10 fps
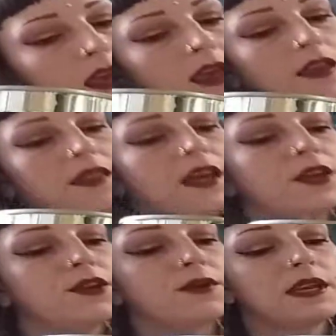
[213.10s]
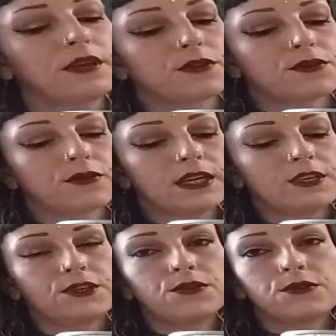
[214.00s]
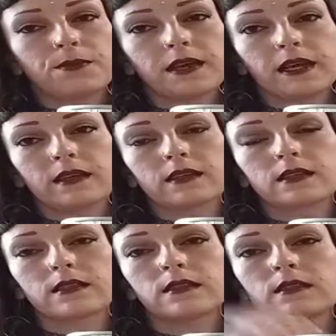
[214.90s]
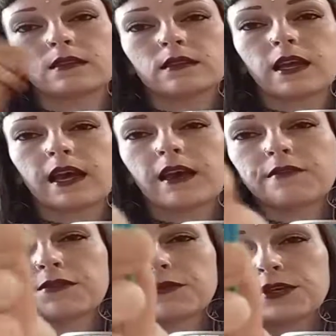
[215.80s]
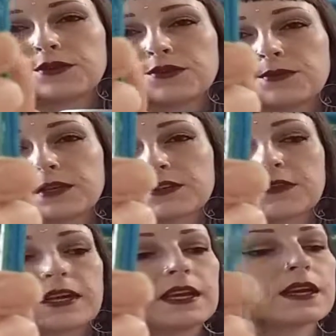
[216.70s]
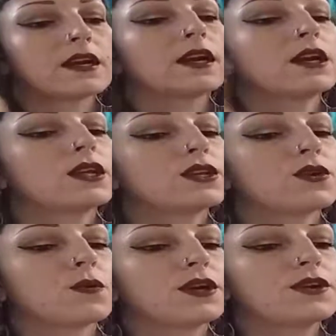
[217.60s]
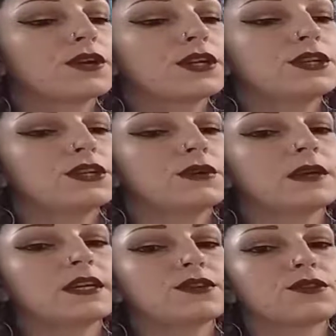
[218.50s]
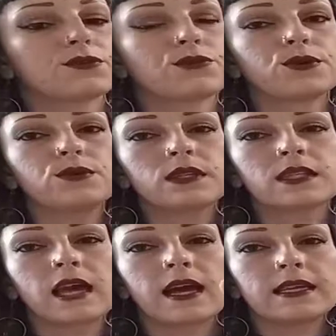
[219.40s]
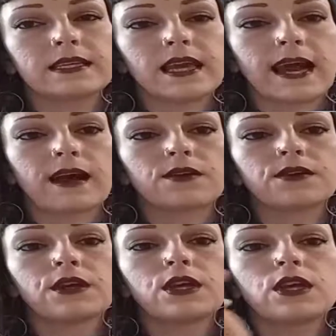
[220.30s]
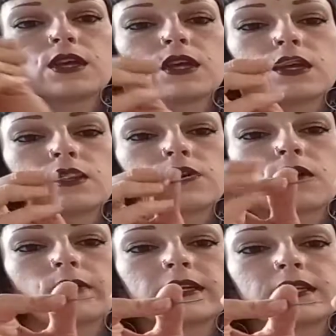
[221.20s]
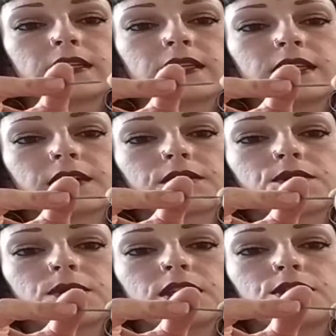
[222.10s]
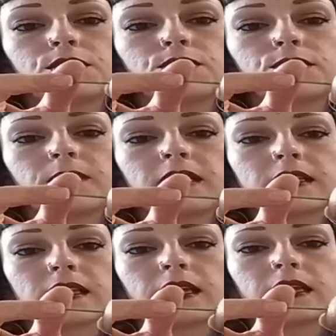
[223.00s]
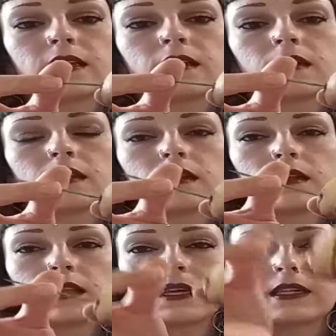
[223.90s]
And then you need 3 toothpicks. I have 3 toothpicks right here. So what you're going to do is the root side down, you're going to stick 3 toothpicks in it like